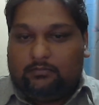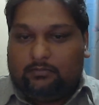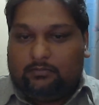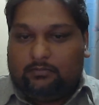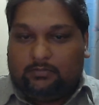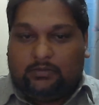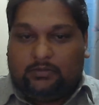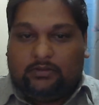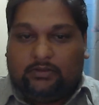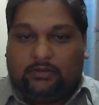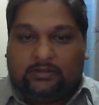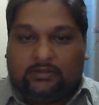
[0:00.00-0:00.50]

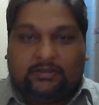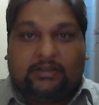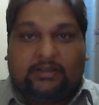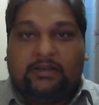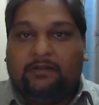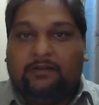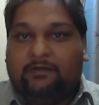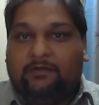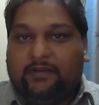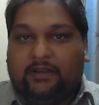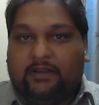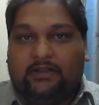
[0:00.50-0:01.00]
the
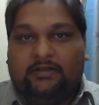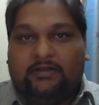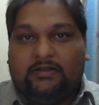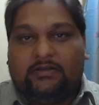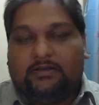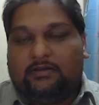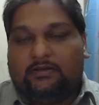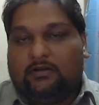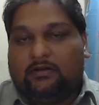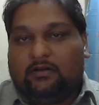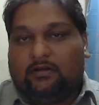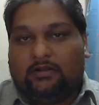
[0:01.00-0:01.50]

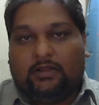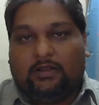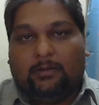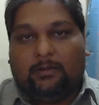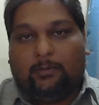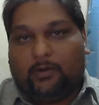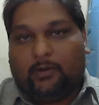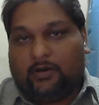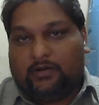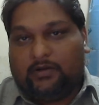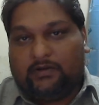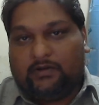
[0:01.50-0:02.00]
significance or the
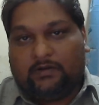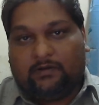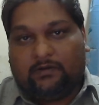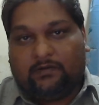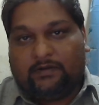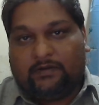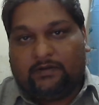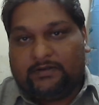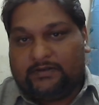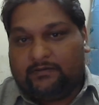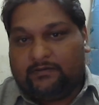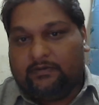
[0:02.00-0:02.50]
importance of the
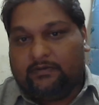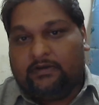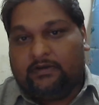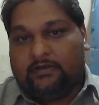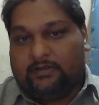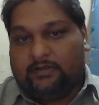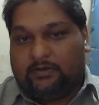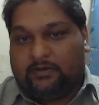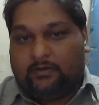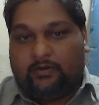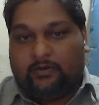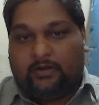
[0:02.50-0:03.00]
festival
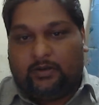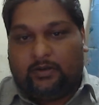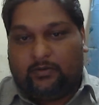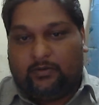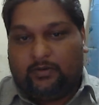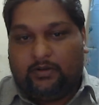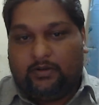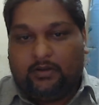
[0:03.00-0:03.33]
doesn't go down.